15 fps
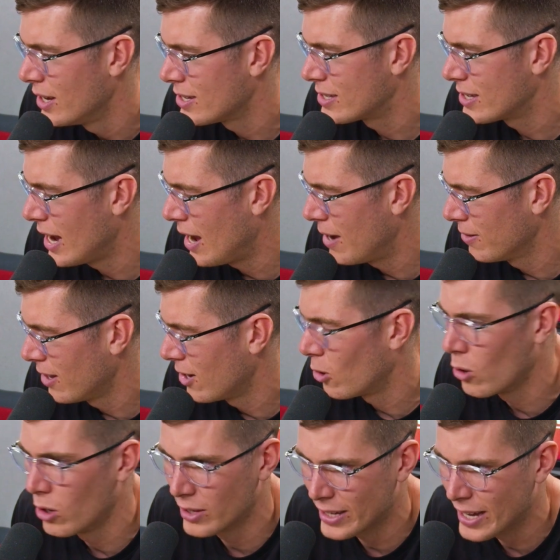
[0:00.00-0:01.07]
it's a lot of
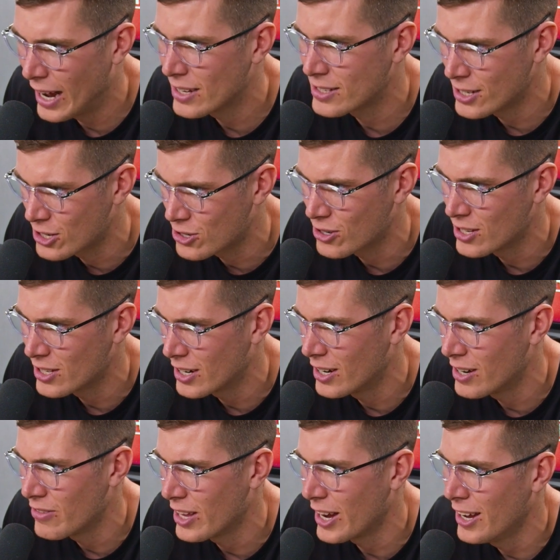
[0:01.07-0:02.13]
oil and gas industries there
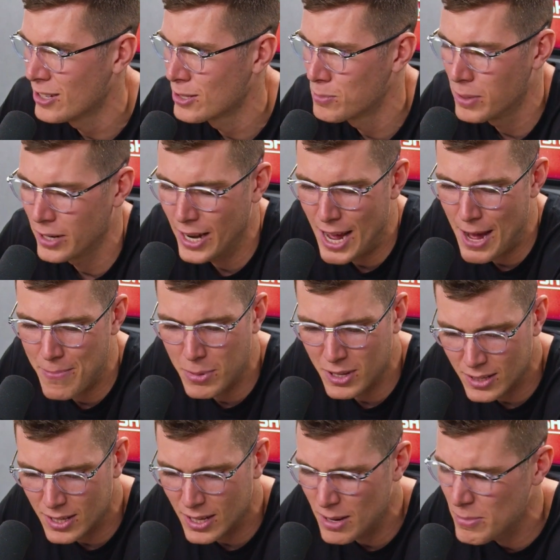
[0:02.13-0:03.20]
and everything else. But
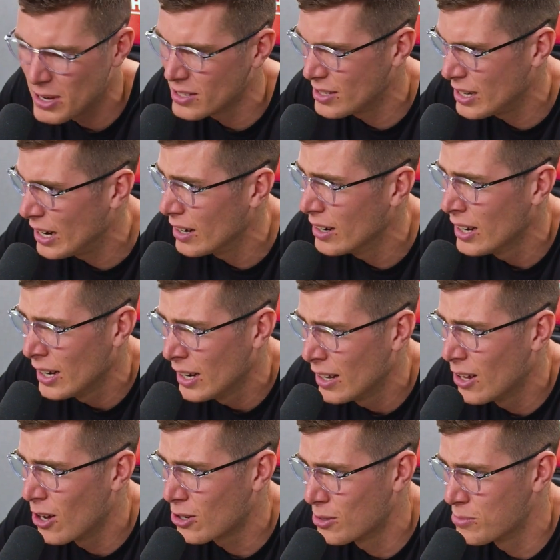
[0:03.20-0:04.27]
the team is there,
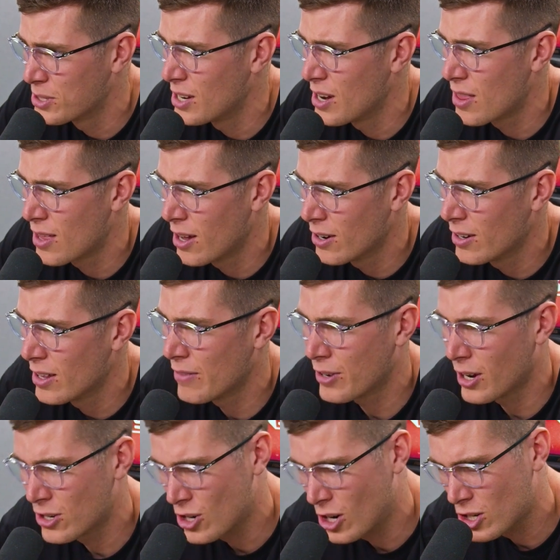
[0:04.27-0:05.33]
the Oklahoma City Thunder. They've
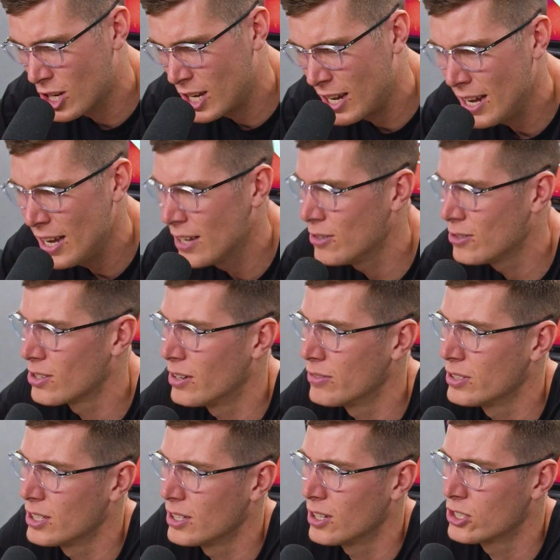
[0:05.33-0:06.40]
got Josh Giddey, who's
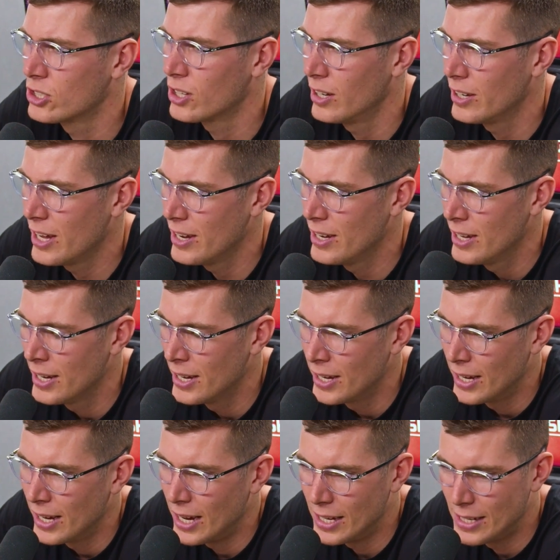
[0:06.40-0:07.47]
obviously Australian,
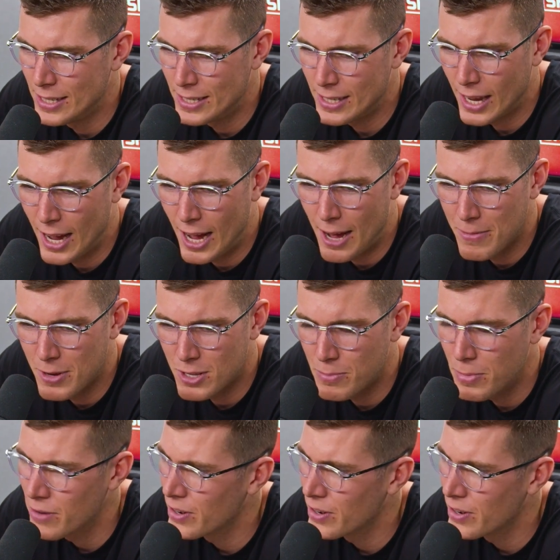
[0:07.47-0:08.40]
and there's a bit